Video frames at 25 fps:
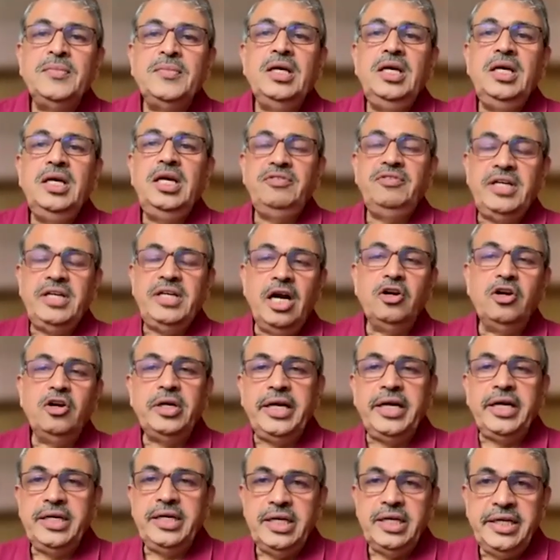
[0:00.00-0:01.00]
If an
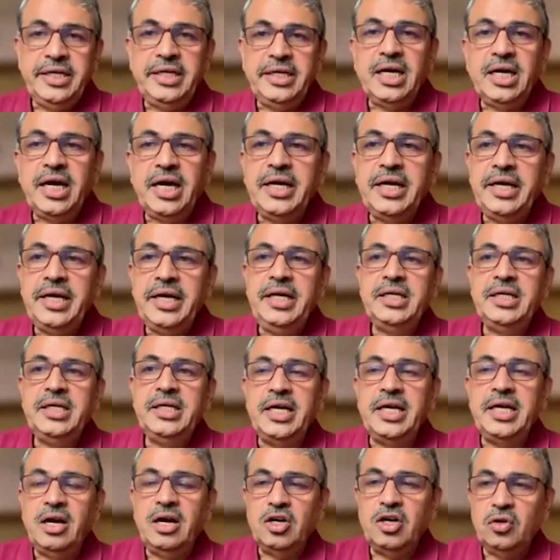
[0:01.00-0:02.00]
autocatalytic RNA, it can
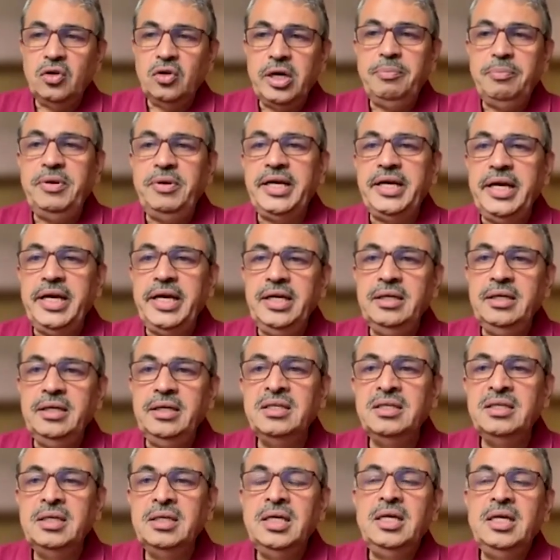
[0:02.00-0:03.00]
auto-replicate
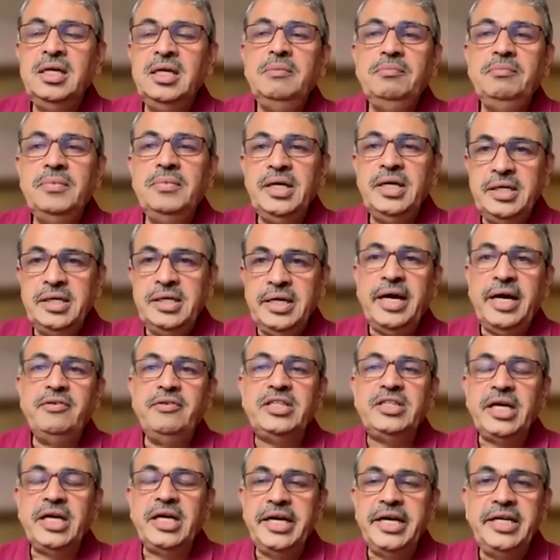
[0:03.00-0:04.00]
and have
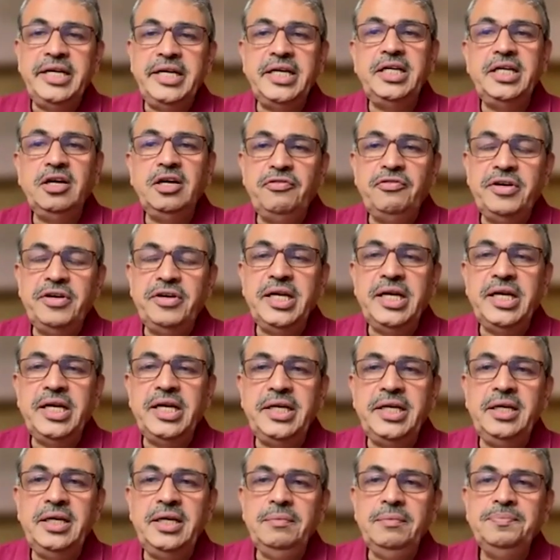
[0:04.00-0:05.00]
a high degree of
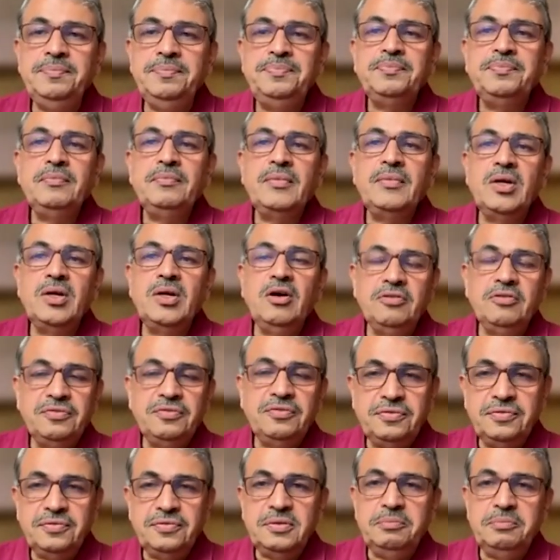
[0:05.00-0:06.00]
fidelity, of
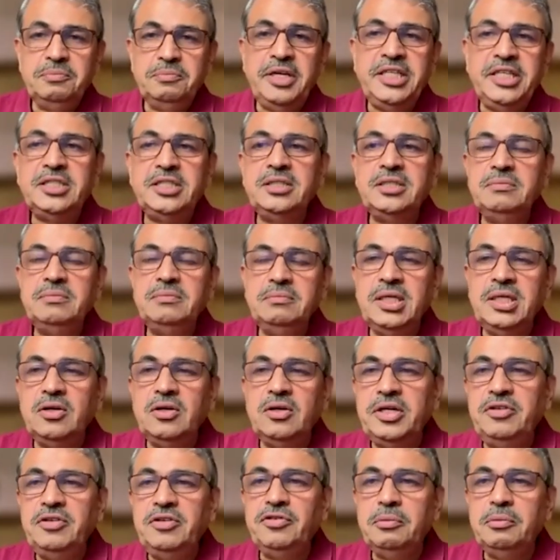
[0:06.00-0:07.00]
which
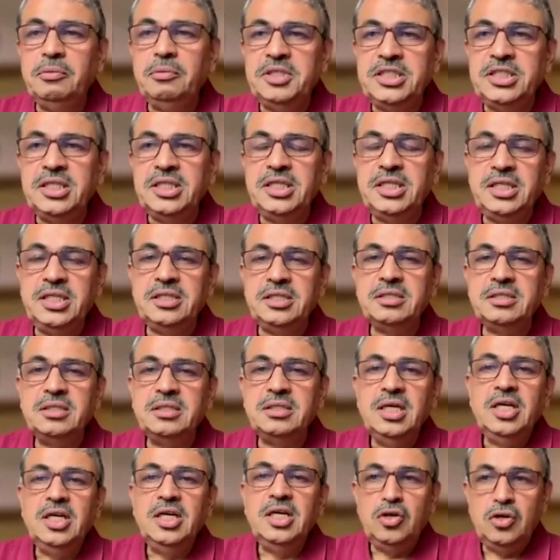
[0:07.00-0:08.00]
information is
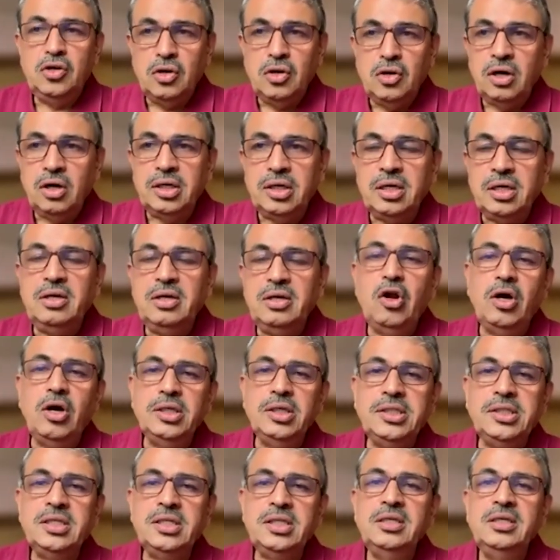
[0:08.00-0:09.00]
not
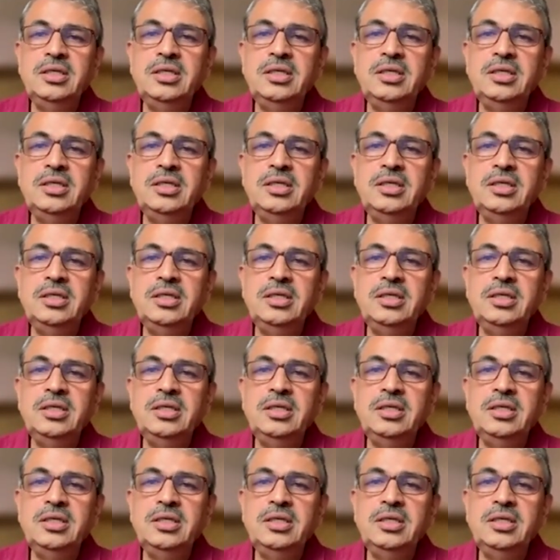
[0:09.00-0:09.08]
lost,